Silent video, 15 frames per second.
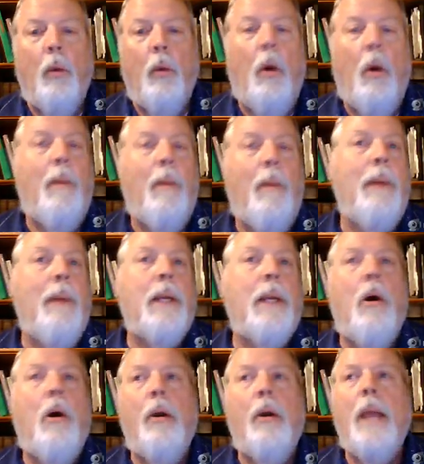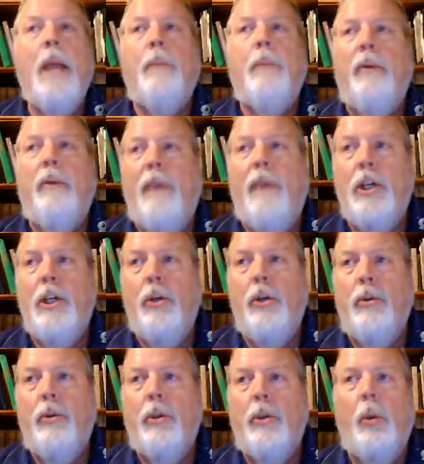what might be called a
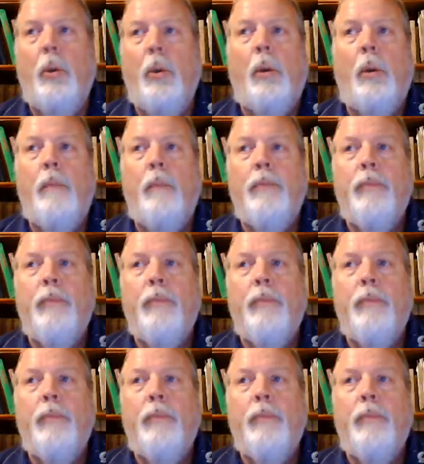professional school.